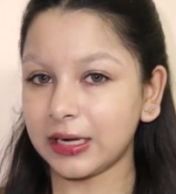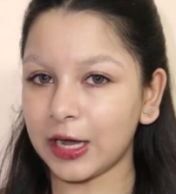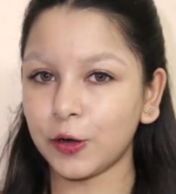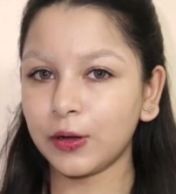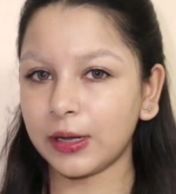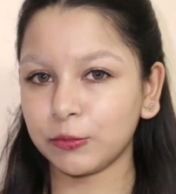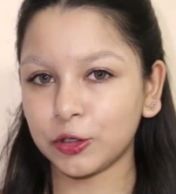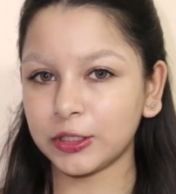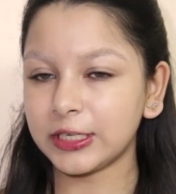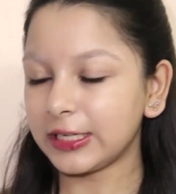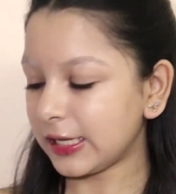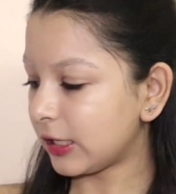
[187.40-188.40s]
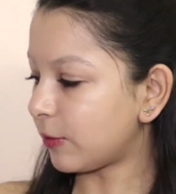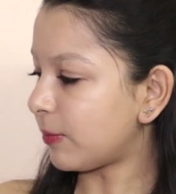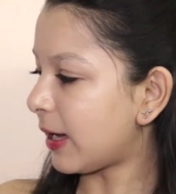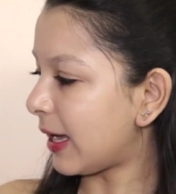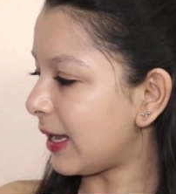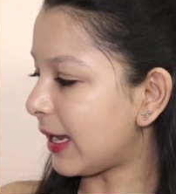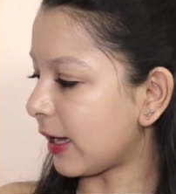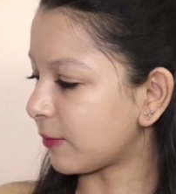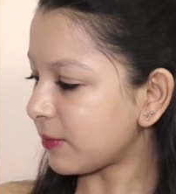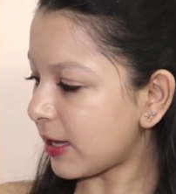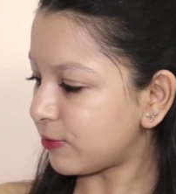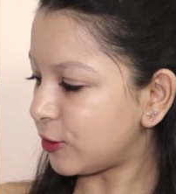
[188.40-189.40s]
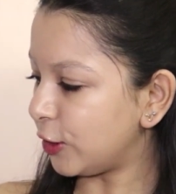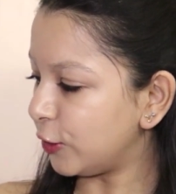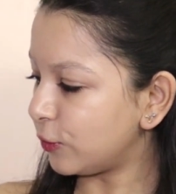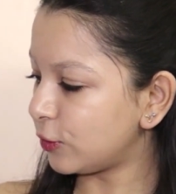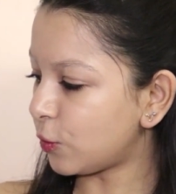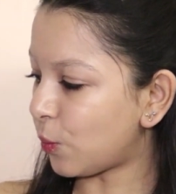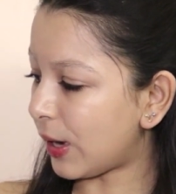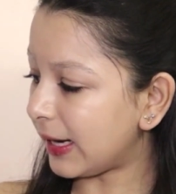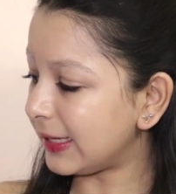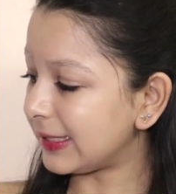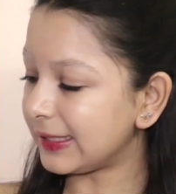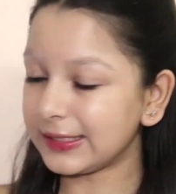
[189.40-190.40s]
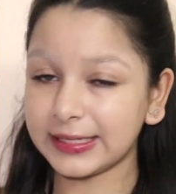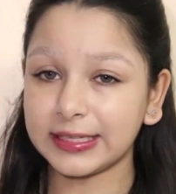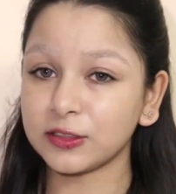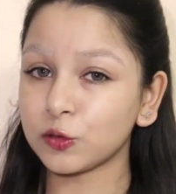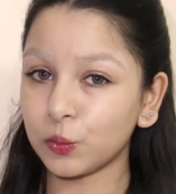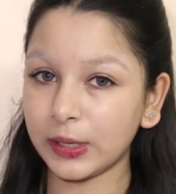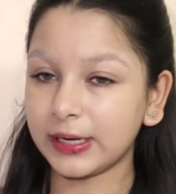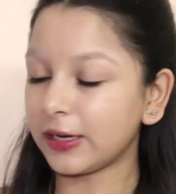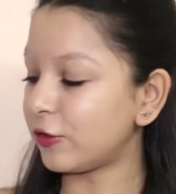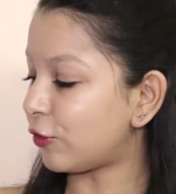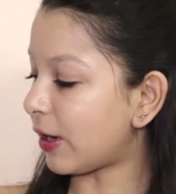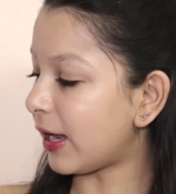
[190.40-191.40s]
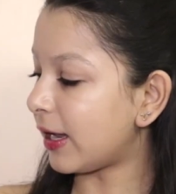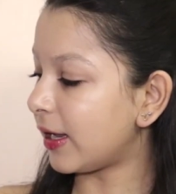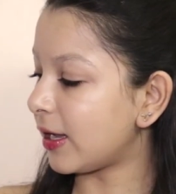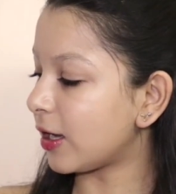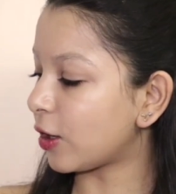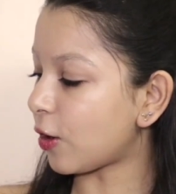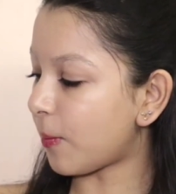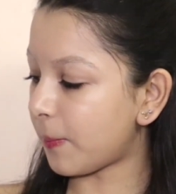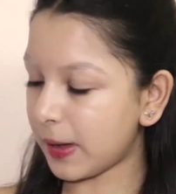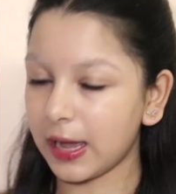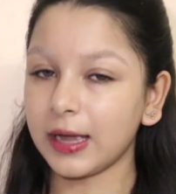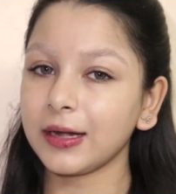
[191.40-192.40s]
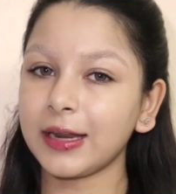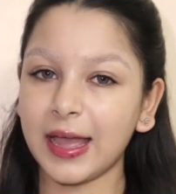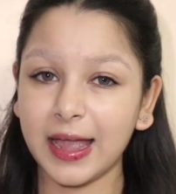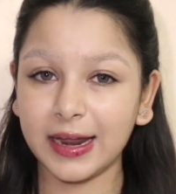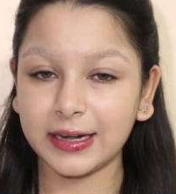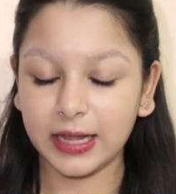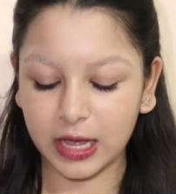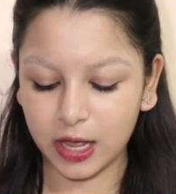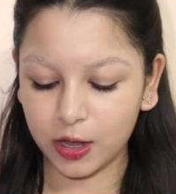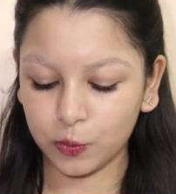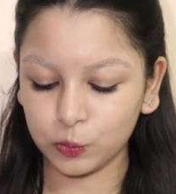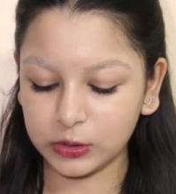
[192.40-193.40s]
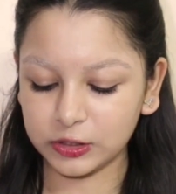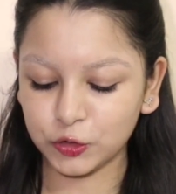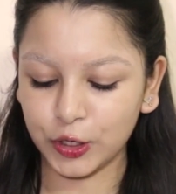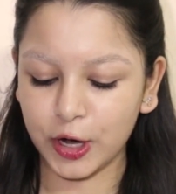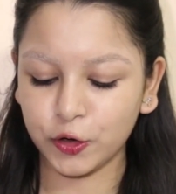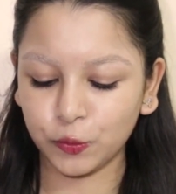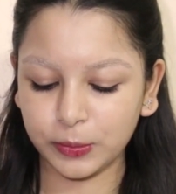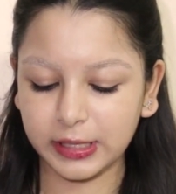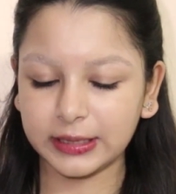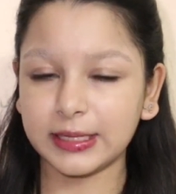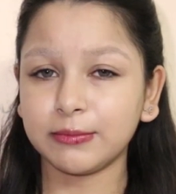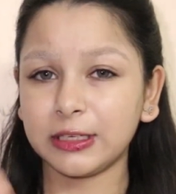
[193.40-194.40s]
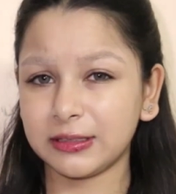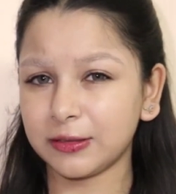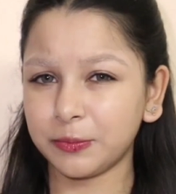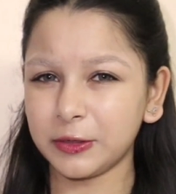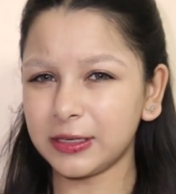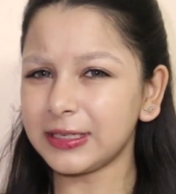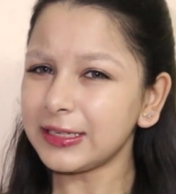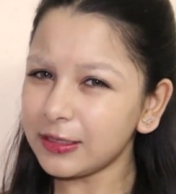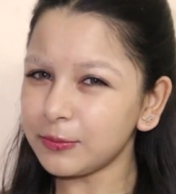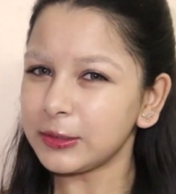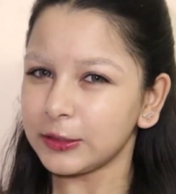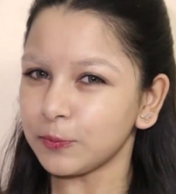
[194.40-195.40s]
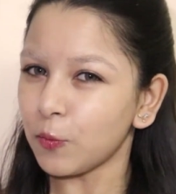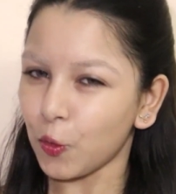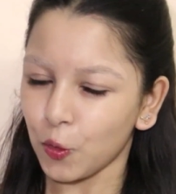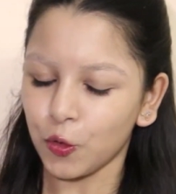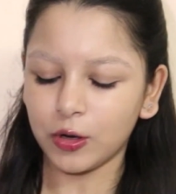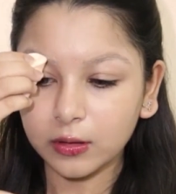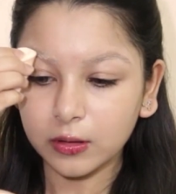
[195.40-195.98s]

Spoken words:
Now I'm gonna take my Lakme Absolute White Intense Wet and Dry Compact, and I will try to make them disappear a little bit more.